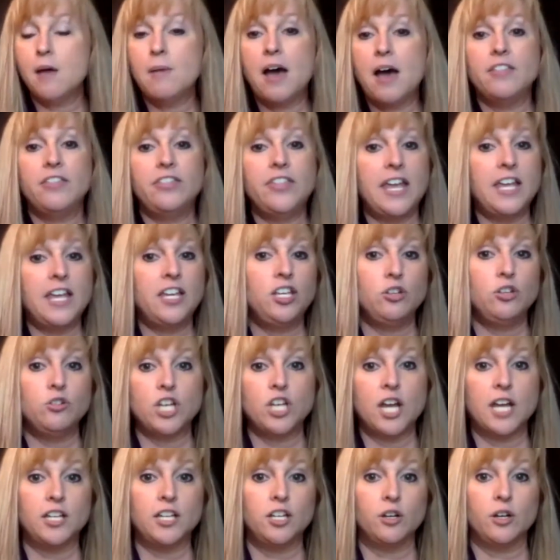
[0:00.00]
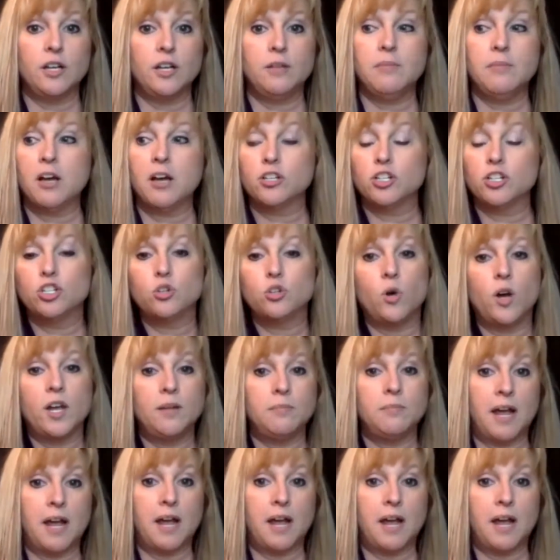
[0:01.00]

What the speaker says: check your email, join my group.